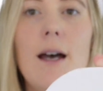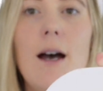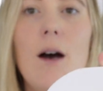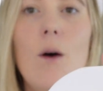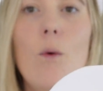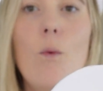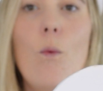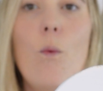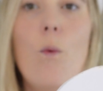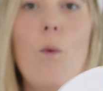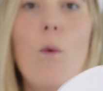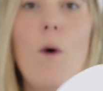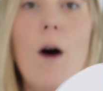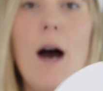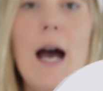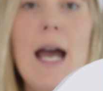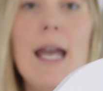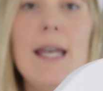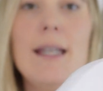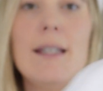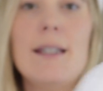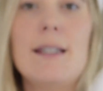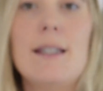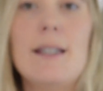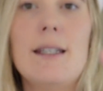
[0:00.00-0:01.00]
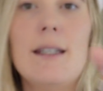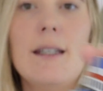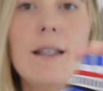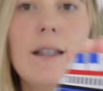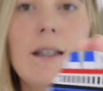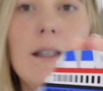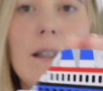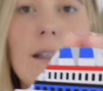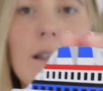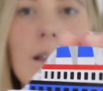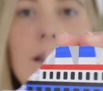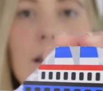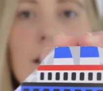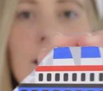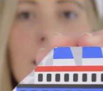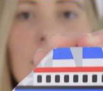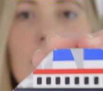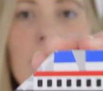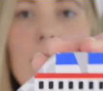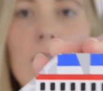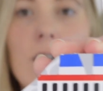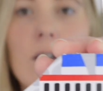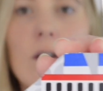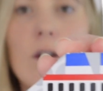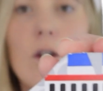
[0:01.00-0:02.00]
a white
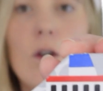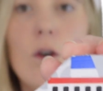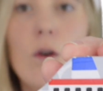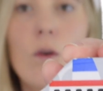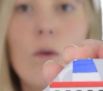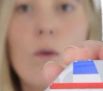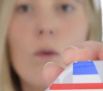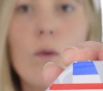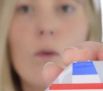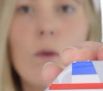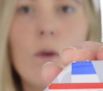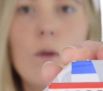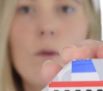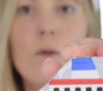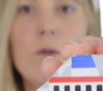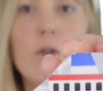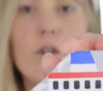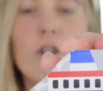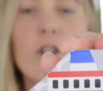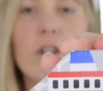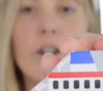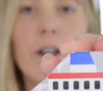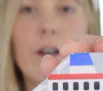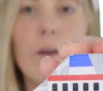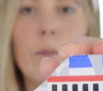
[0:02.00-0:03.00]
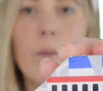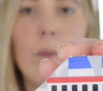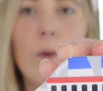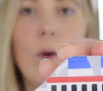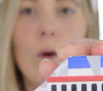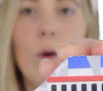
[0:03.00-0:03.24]
cruise ship.